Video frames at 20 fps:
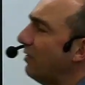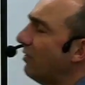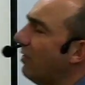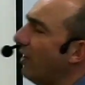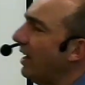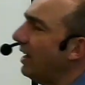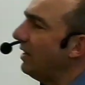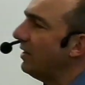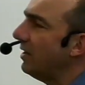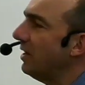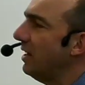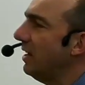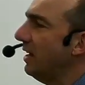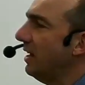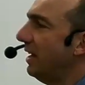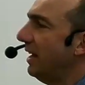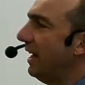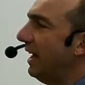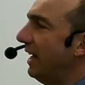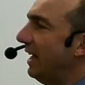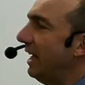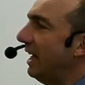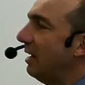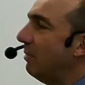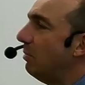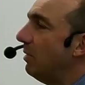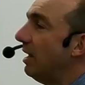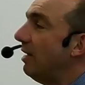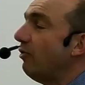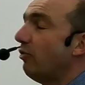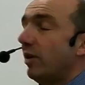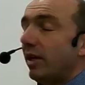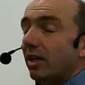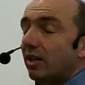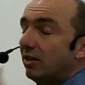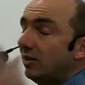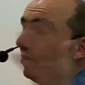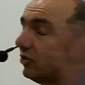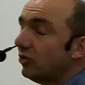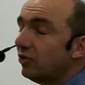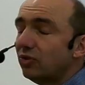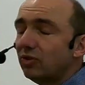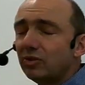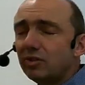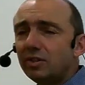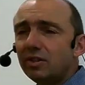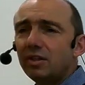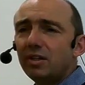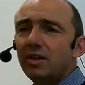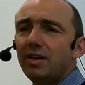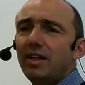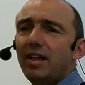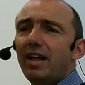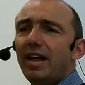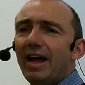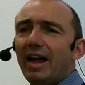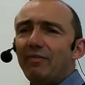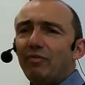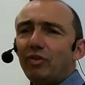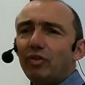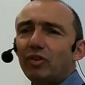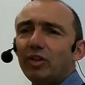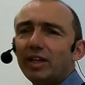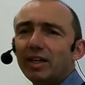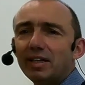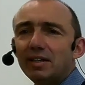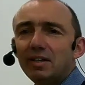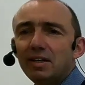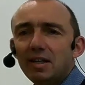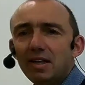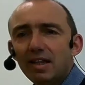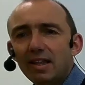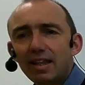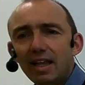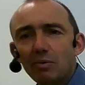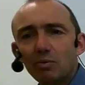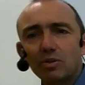faith in Him if we understood everything that